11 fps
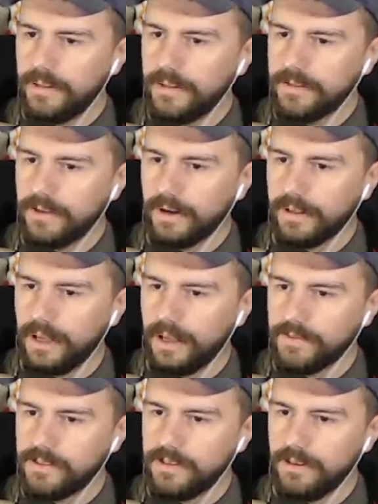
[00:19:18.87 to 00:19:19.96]
This Dark
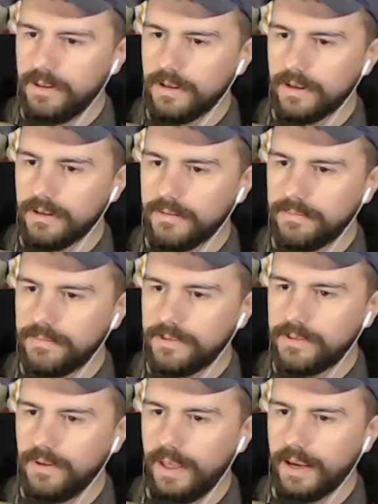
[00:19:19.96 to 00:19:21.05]
Elf is still here.
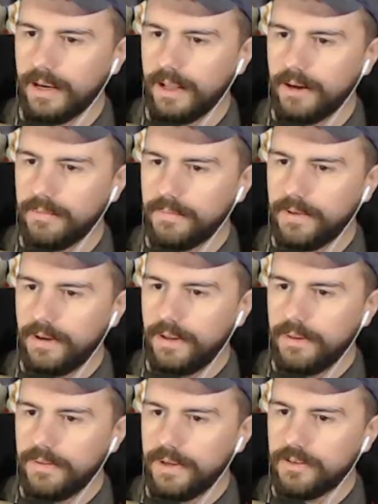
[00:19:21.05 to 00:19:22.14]
Still hanging out.
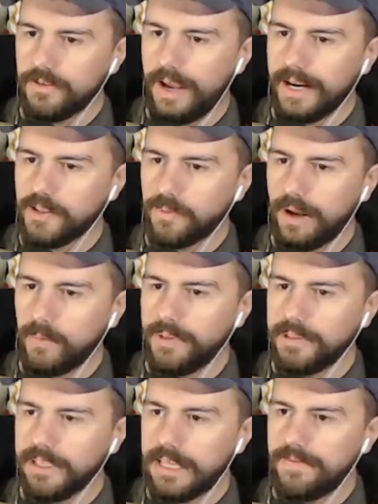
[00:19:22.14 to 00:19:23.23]
The dragon is
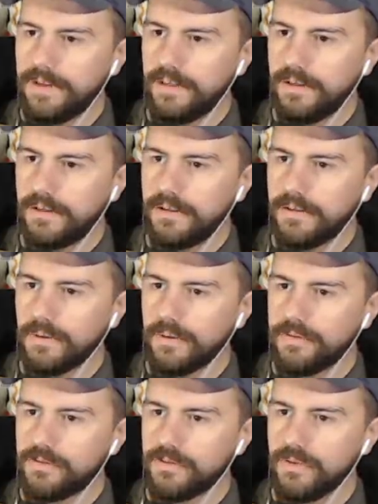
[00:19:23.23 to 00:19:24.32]
probably leaving
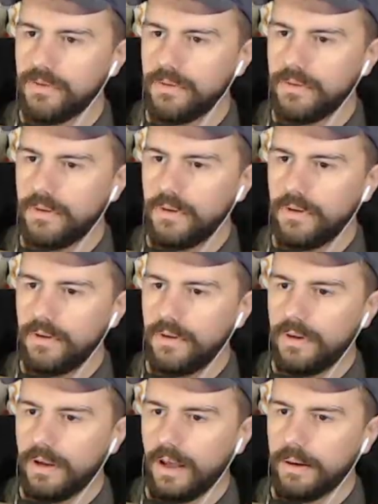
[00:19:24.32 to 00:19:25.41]
north soon.
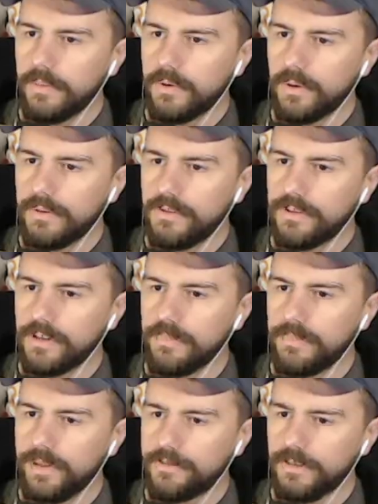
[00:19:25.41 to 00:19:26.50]
North is a
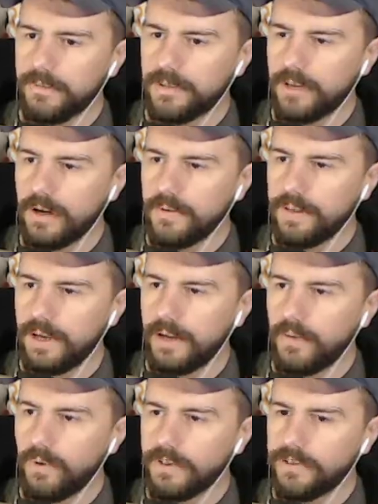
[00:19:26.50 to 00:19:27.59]
good place for him to go. You
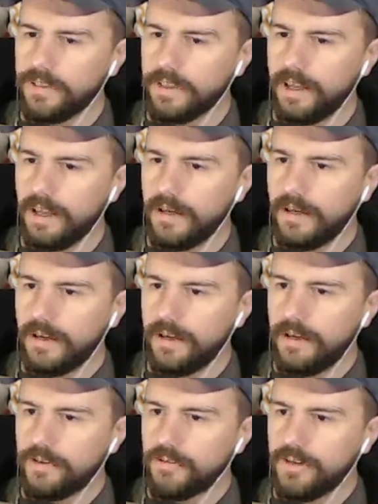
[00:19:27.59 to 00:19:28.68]
kind of want to see that.
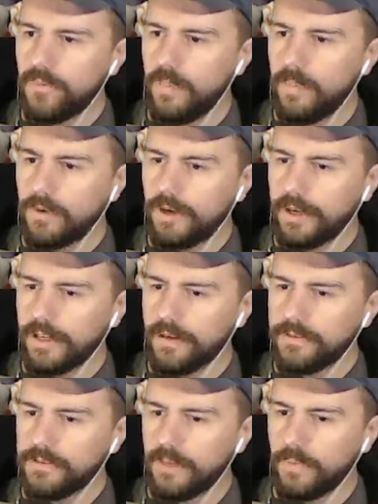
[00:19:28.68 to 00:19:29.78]
Should have one more Dark
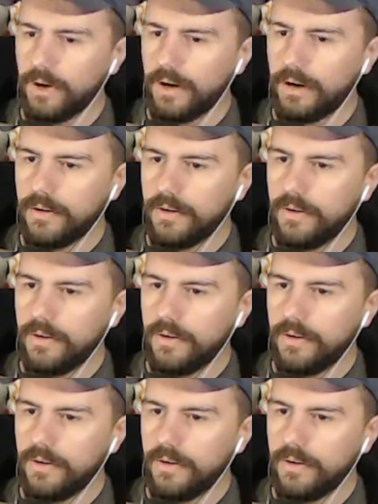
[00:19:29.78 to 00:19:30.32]
Elf somewhere.